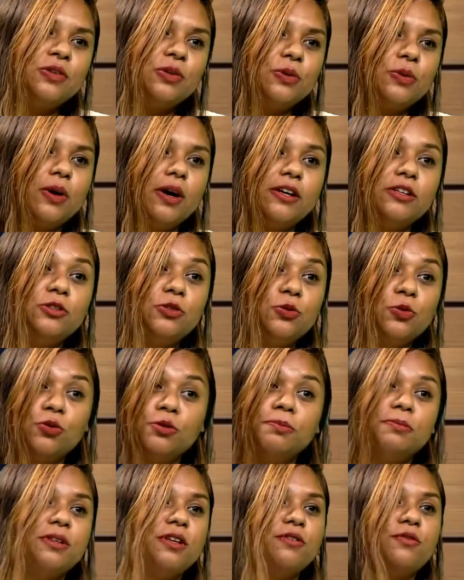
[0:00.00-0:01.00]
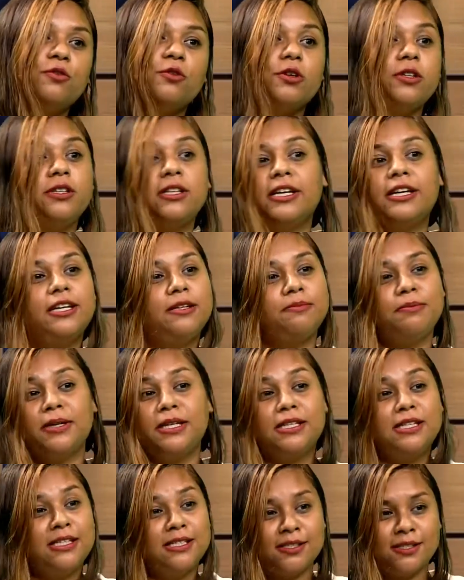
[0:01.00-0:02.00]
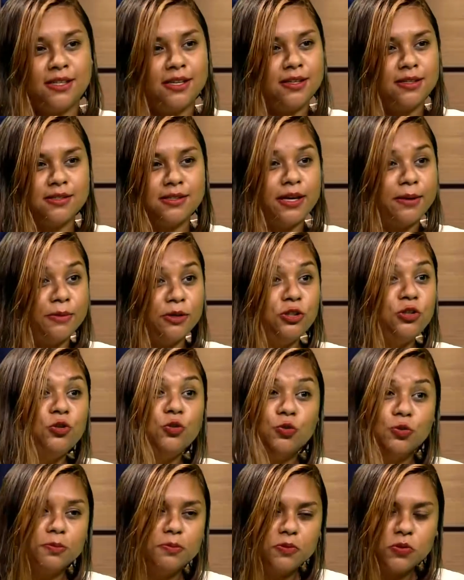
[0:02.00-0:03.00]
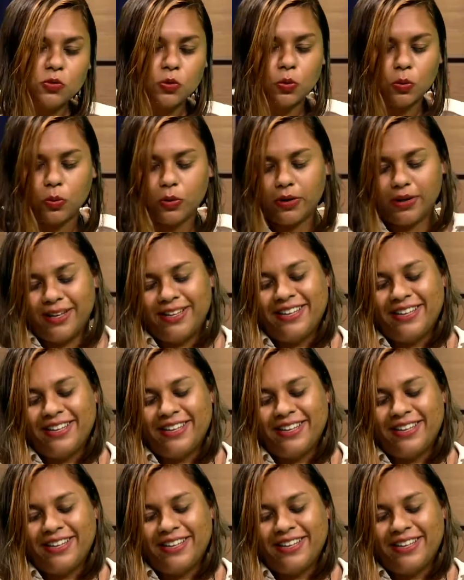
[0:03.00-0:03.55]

you. I don't play Fortnite. My niece says I'm a noob, so